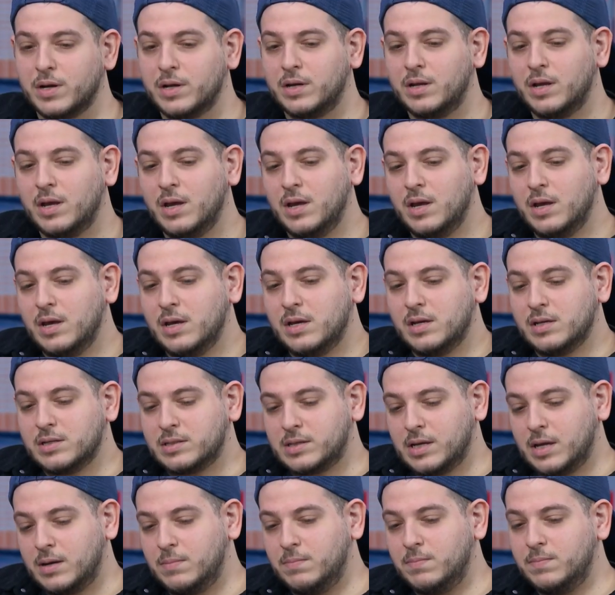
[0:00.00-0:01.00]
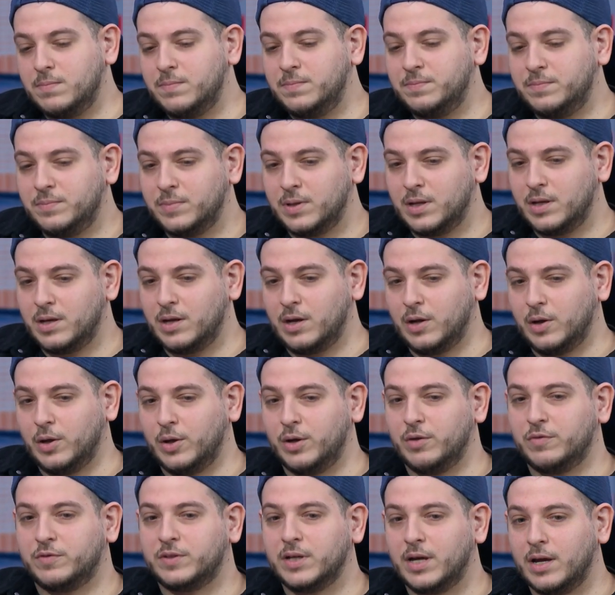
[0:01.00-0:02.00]
it is that a lot
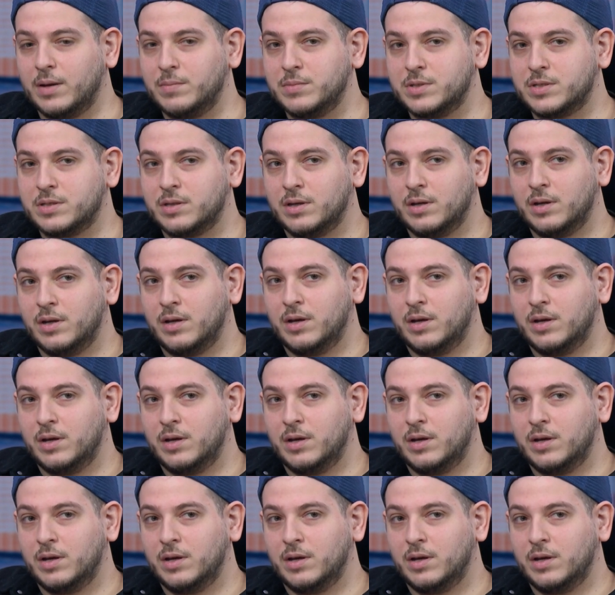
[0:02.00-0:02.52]
of times